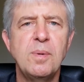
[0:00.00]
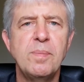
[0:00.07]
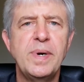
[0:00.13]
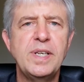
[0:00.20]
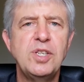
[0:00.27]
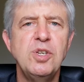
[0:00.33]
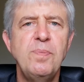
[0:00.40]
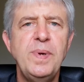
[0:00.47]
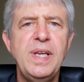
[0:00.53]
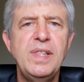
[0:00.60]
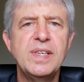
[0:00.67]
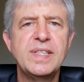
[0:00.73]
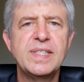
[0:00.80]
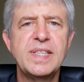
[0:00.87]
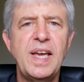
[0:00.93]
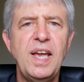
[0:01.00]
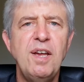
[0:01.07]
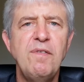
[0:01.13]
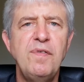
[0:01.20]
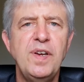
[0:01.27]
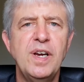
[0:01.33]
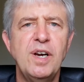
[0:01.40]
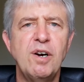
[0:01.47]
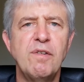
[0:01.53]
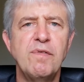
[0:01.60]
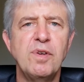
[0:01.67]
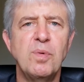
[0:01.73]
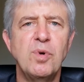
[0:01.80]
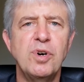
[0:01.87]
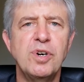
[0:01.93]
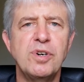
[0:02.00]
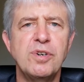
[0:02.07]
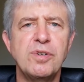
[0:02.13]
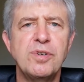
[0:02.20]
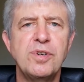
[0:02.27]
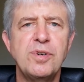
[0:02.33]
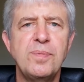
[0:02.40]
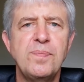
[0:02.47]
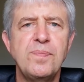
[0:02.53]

but to be the saviour of the world.